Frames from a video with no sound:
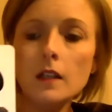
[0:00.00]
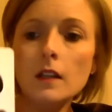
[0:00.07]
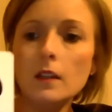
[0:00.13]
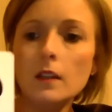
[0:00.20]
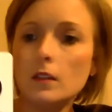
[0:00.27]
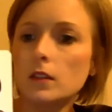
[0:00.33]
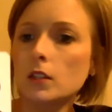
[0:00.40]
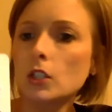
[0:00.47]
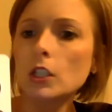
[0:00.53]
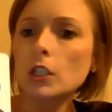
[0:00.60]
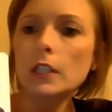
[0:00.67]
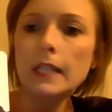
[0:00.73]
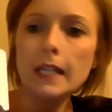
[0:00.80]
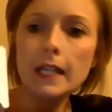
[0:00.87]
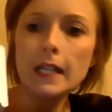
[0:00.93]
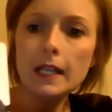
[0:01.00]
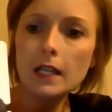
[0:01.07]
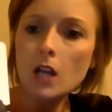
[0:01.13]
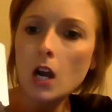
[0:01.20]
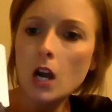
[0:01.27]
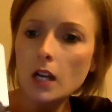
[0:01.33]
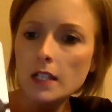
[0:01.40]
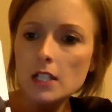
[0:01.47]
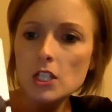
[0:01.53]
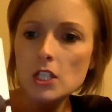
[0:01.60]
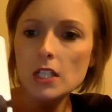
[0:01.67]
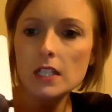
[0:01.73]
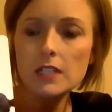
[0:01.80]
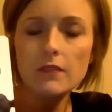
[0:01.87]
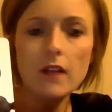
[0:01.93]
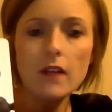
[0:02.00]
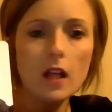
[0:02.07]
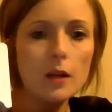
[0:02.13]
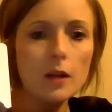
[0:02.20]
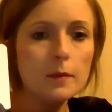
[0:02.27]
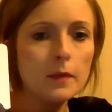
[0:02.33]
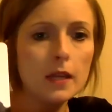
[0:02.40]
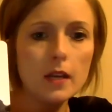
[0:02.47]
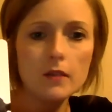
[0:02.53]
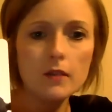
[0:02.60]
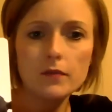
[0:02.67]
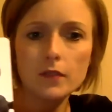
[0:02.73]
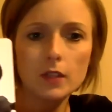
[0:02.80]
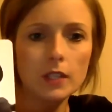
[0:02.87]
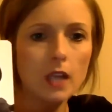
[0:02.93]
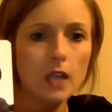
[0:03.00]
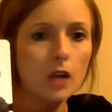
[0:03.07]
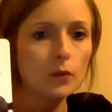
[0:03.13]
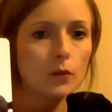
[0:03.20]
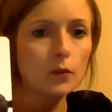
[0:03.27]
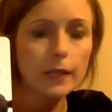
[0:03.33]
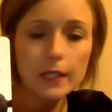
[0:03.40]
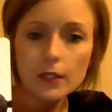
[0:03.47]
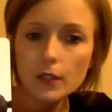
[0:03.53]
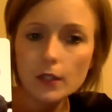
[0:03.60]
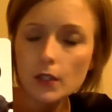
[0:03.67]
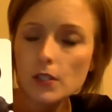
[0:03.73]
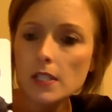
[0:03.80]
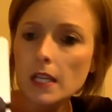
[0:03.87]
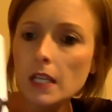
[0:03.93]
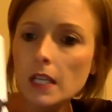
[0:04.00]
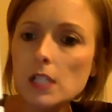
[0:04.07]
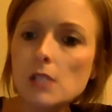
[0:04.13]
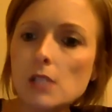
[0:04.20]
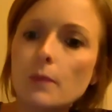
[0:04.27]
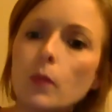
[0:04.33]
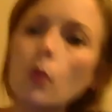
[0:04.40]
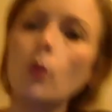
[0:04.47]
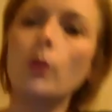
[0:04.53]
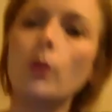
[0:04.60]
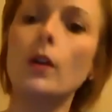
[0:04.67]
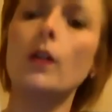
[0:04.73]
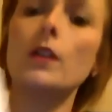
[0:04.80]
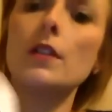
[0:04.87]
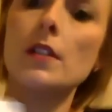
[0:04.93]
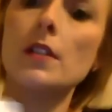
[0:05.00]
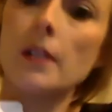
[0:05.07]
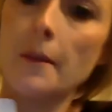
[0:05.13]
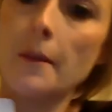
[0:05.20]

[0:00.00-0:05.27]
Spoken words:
learning and cognition and development for young readers and explorers.